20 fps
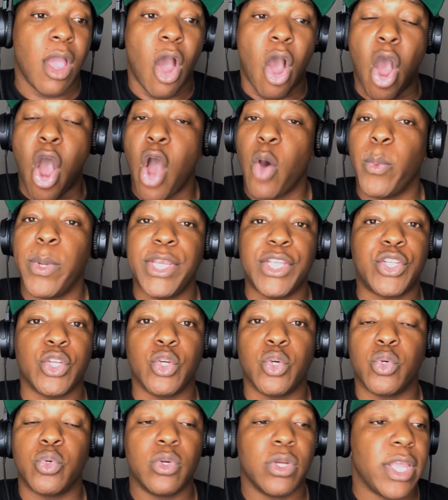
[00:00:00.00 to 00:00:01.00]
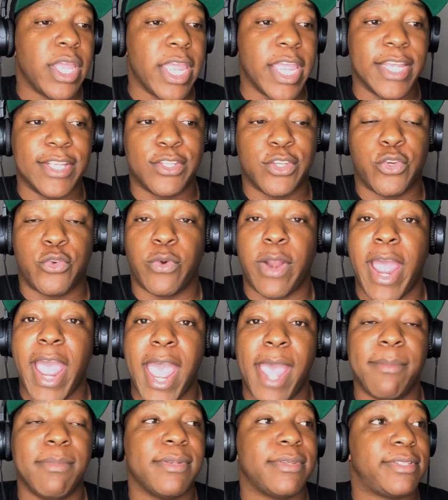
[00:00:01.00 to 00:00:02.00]
all we do is
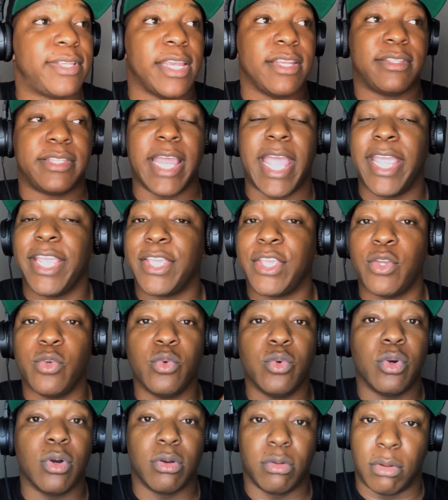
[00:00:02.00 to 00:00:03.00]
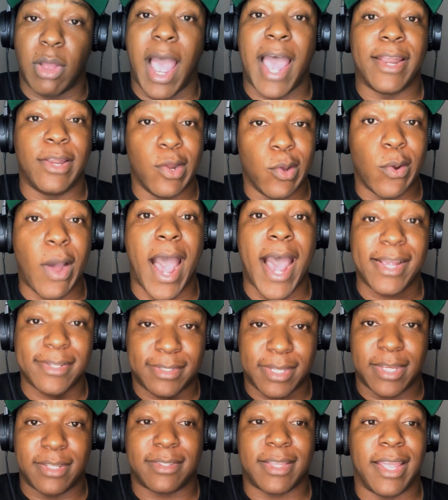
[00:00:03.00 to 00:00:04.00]
grab, say thank you. I know I
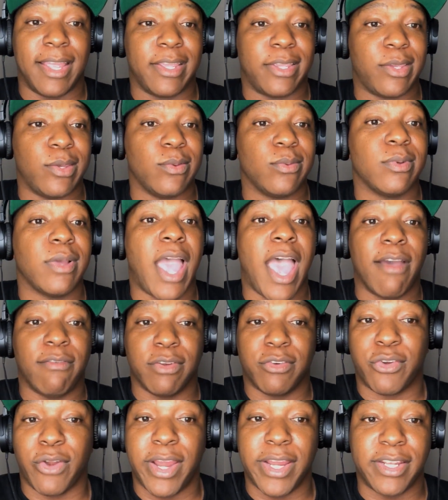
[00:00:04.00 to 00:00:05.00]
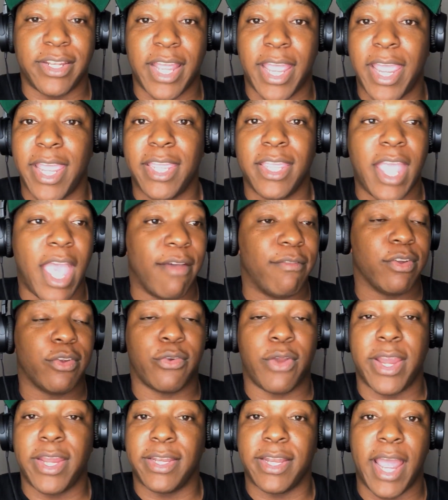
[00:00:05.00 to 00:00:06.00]
say thank you. Have a great day, have a
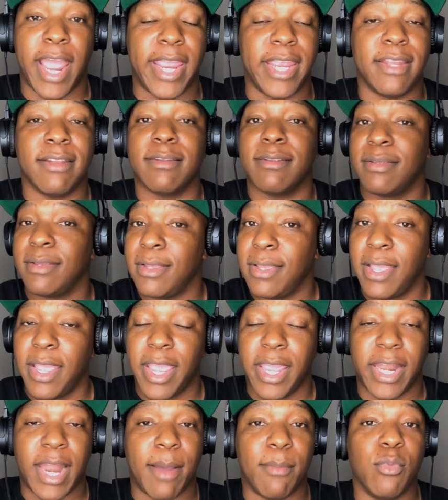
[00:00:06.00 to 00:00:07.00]
great night, and I